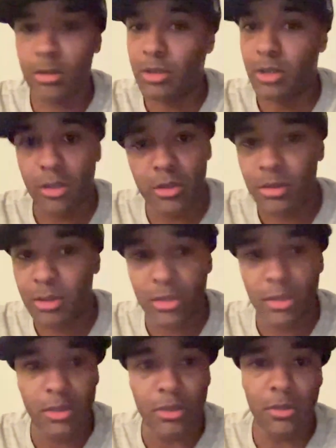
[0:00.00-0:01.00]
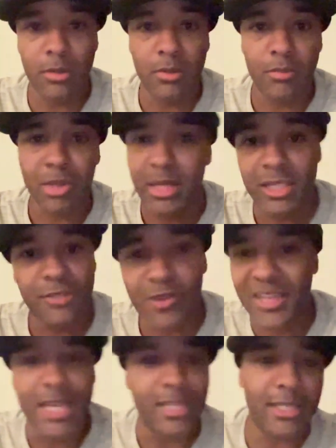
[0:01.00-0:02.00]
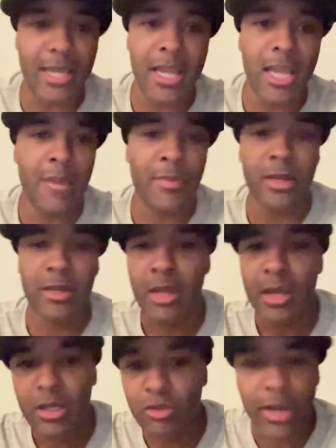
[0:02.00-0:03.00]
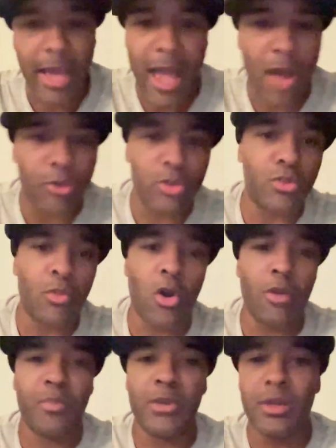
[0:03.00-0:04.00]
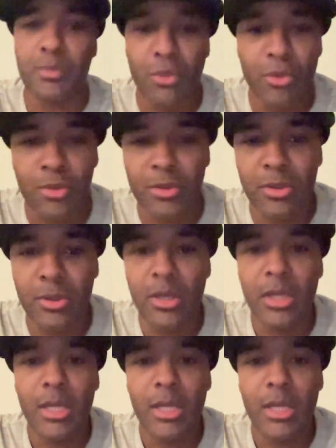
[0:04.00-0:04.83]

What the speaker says: to play this finesse game and try to outsmart people and